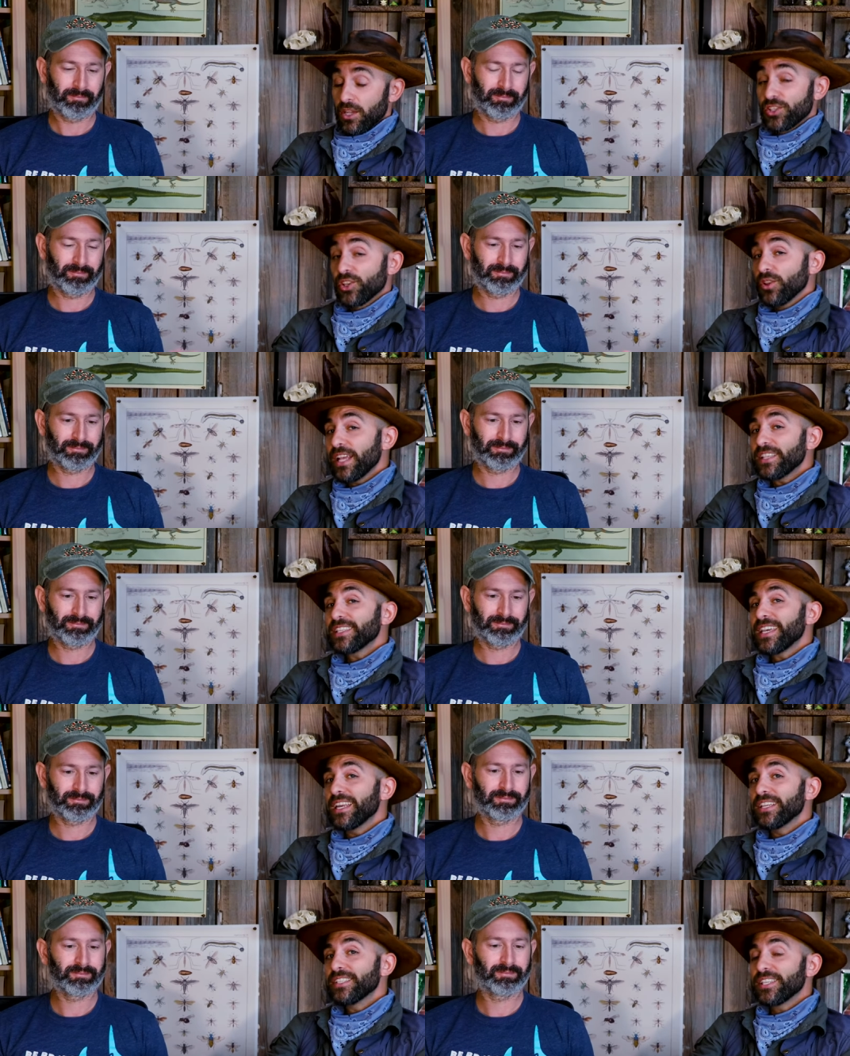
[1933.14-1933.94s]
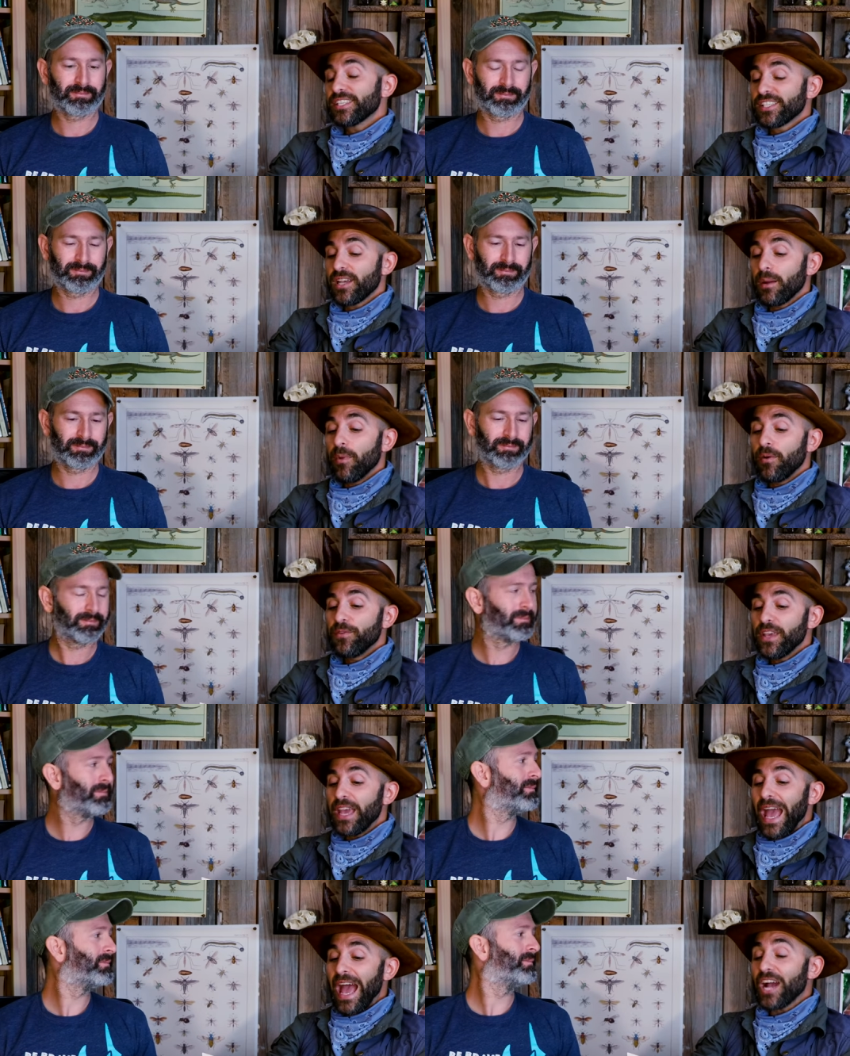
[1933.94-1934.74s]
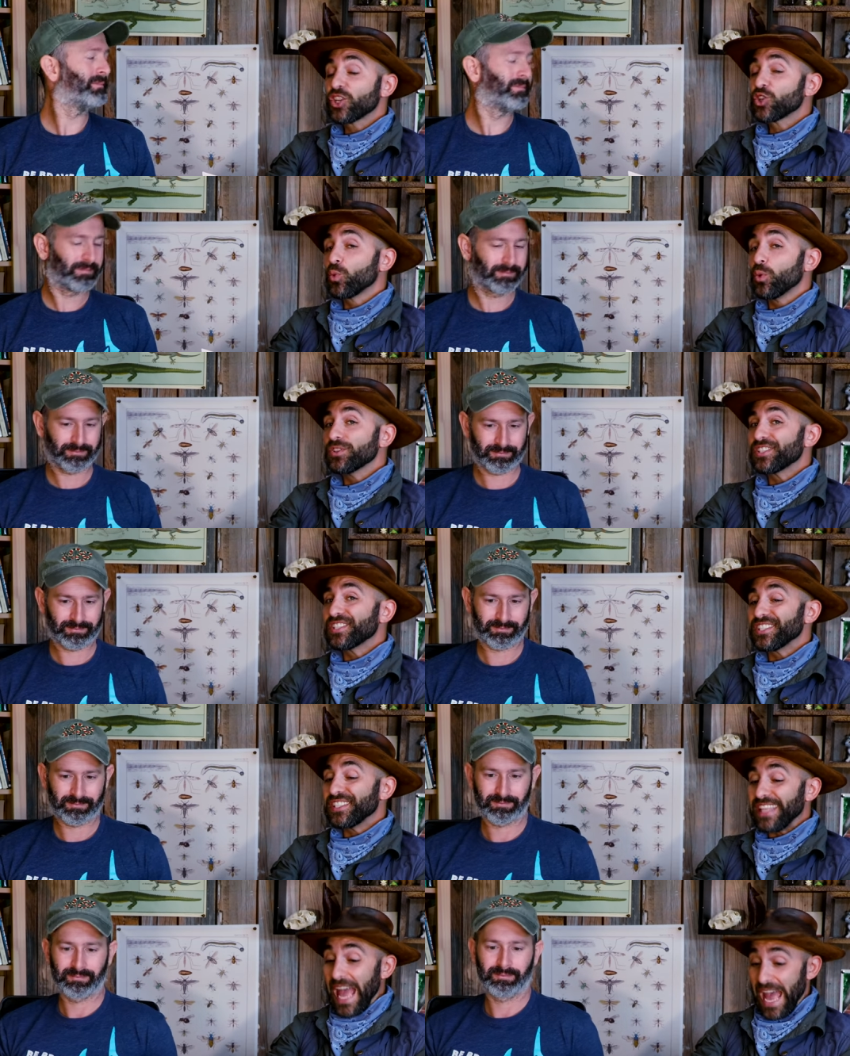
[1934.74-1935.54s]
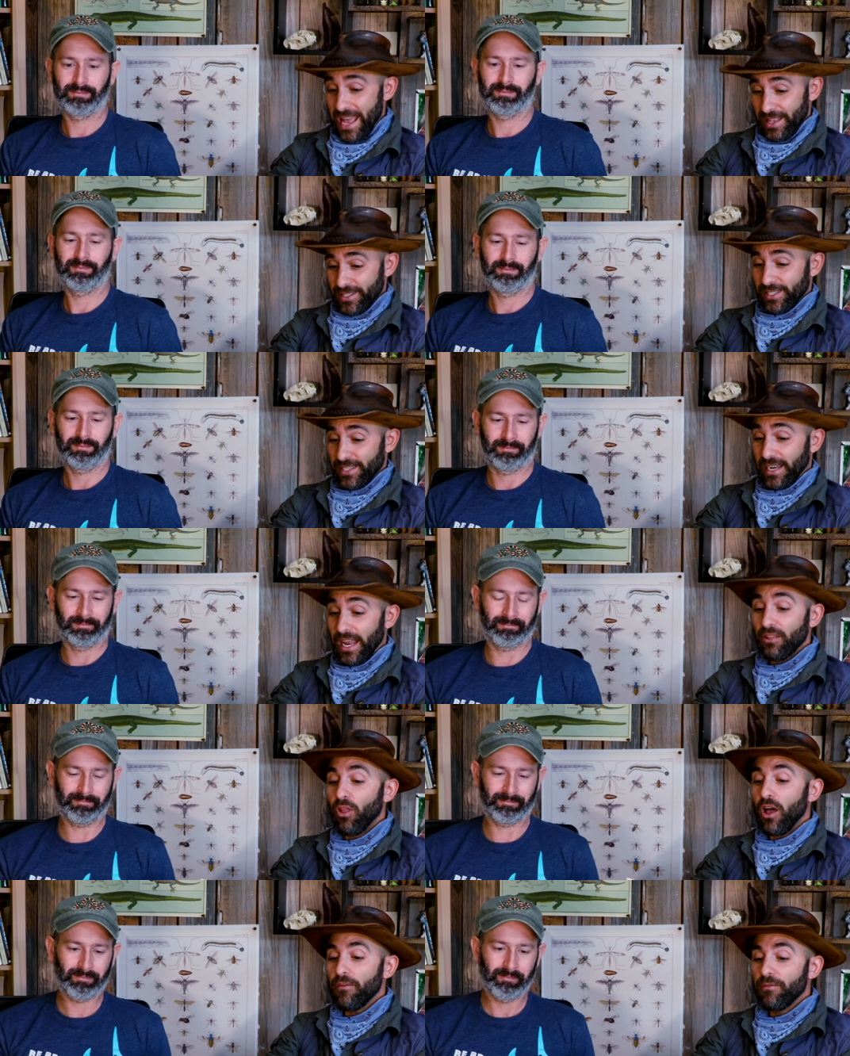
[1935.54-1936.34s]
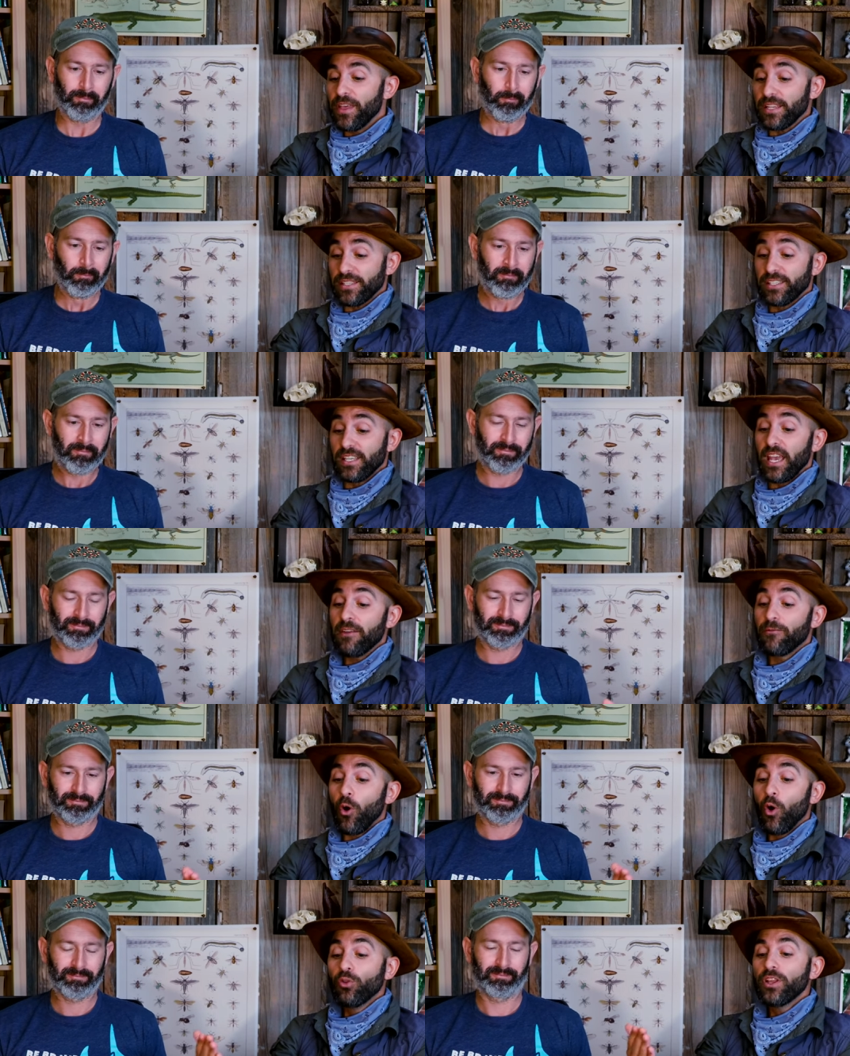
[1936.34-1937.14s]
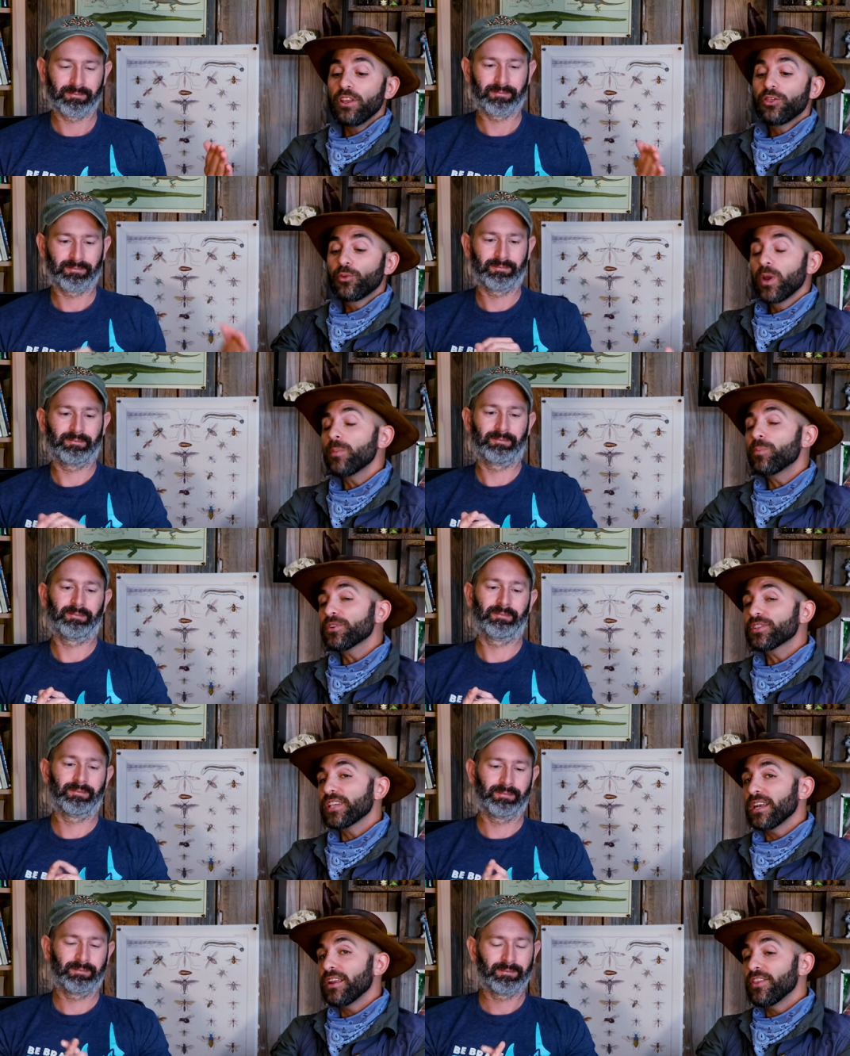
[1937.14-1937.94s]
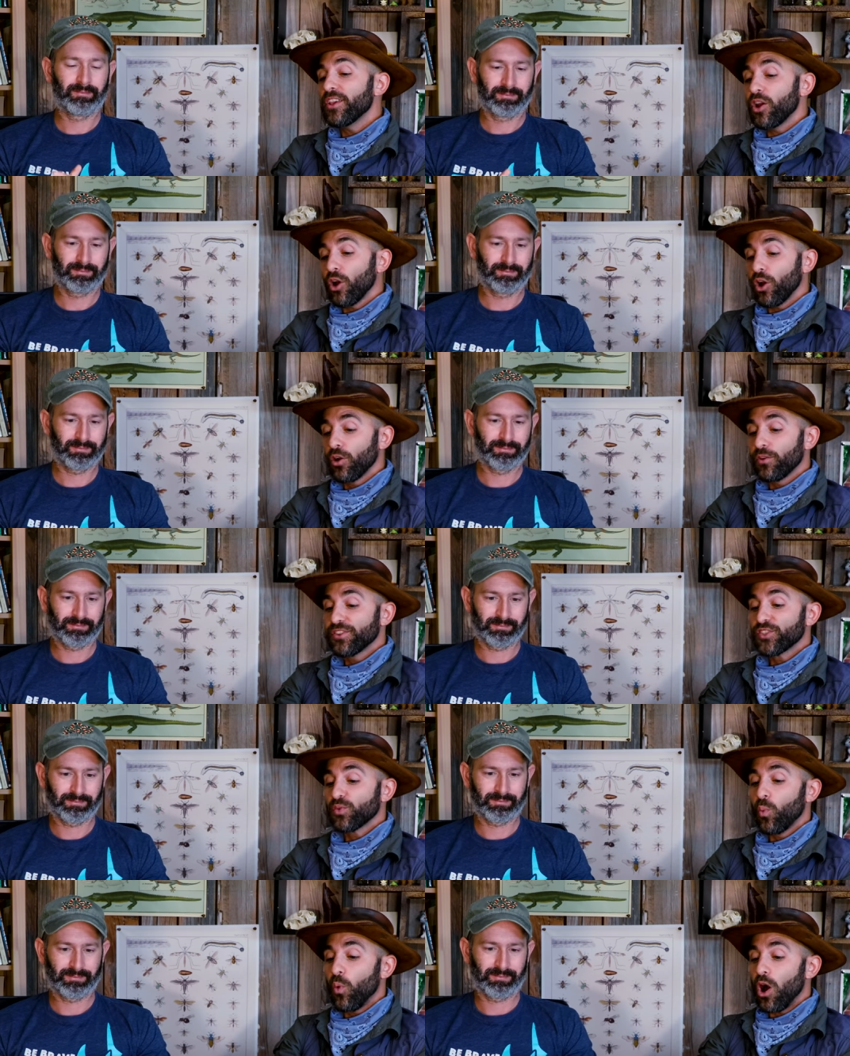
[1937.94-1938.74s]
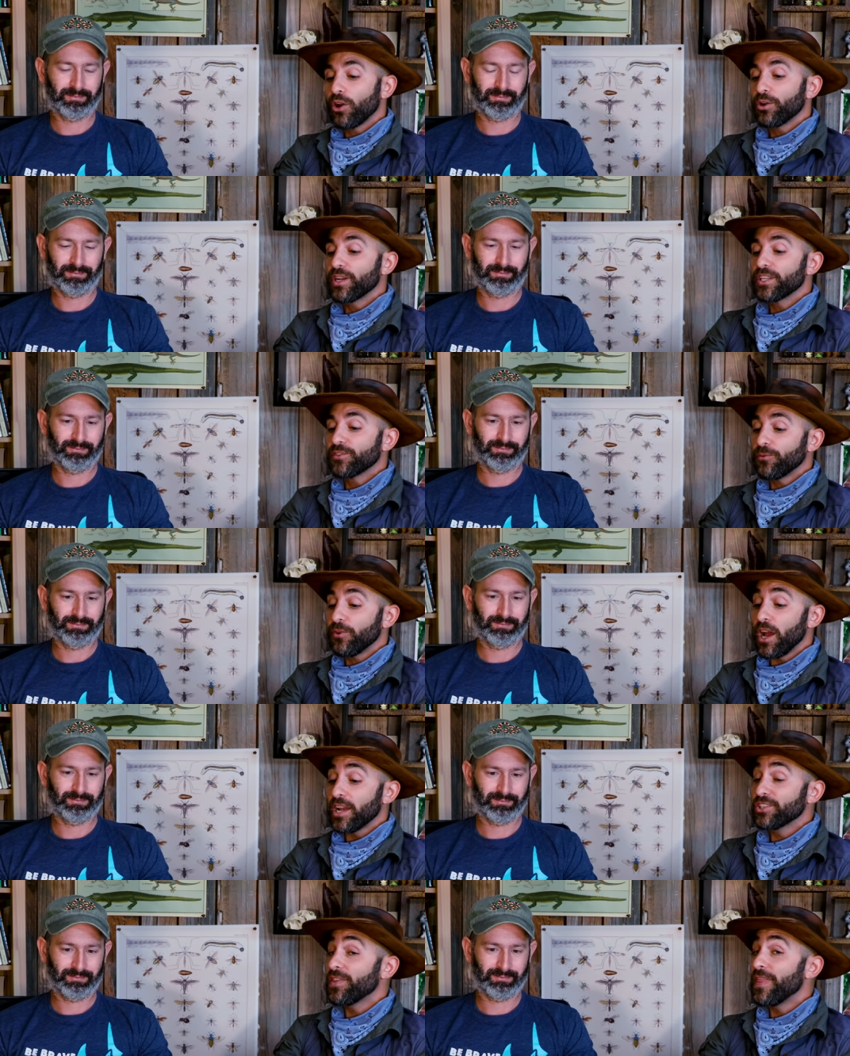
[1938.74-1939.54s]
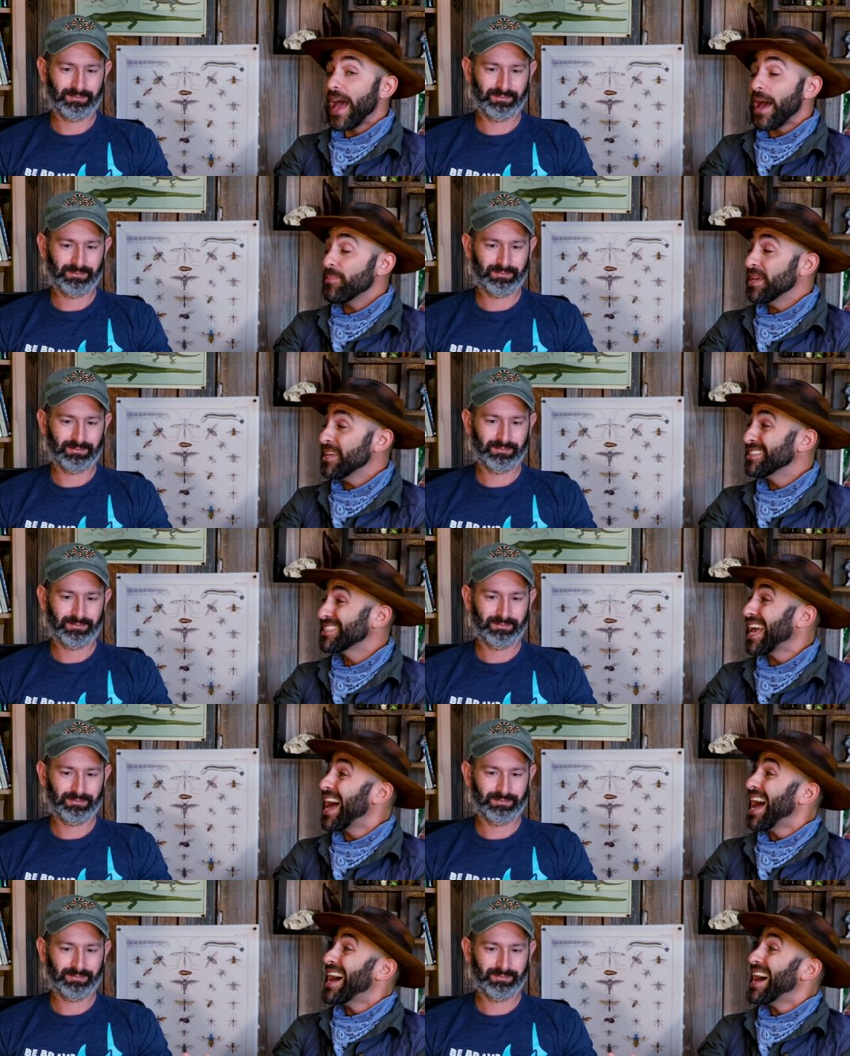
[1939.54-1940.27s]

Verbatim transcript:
Speaker 1: So let's get into some of the actual stats. And I mm-hmm. love this. If only 3% of the Earth's water is fresh, that means